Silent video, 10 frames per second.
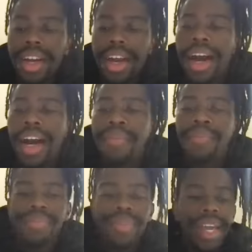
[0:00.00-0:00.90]

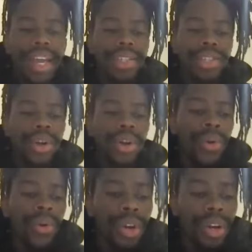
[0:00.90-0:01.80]

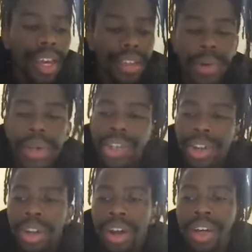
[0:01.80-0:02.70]
So get this question
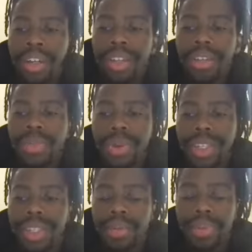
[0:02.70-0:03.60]
a lot. It's pretty
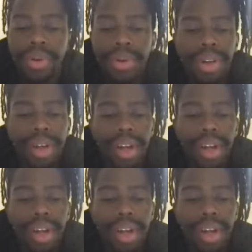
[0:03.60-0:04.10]
simple.